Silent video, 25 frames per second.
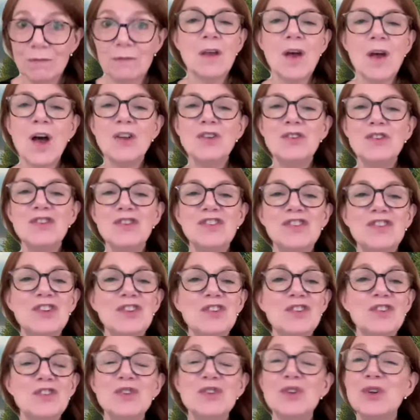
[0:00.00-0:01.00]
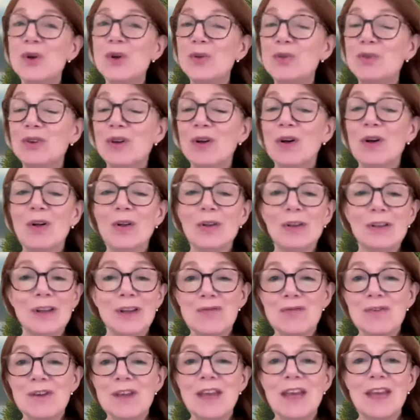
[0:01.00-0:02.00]
Consciousness knows all,
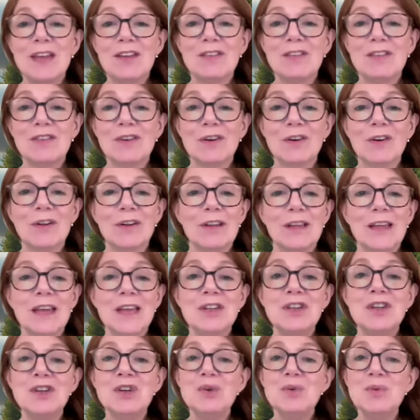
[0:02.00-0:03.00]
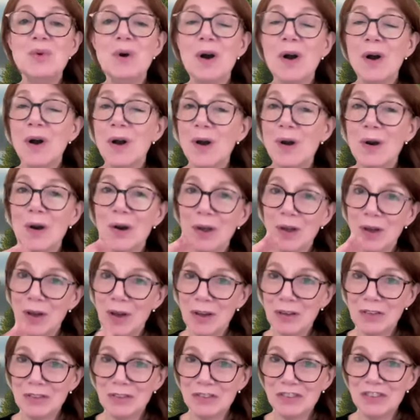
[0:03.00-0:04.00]
creates all, and you are
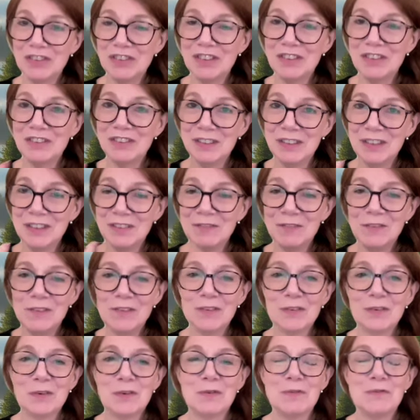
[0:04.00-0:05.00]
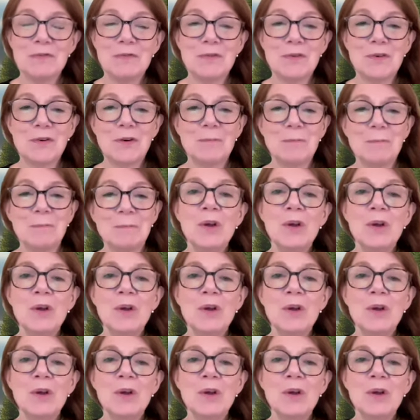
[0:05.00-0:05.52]
consciousness in physical form.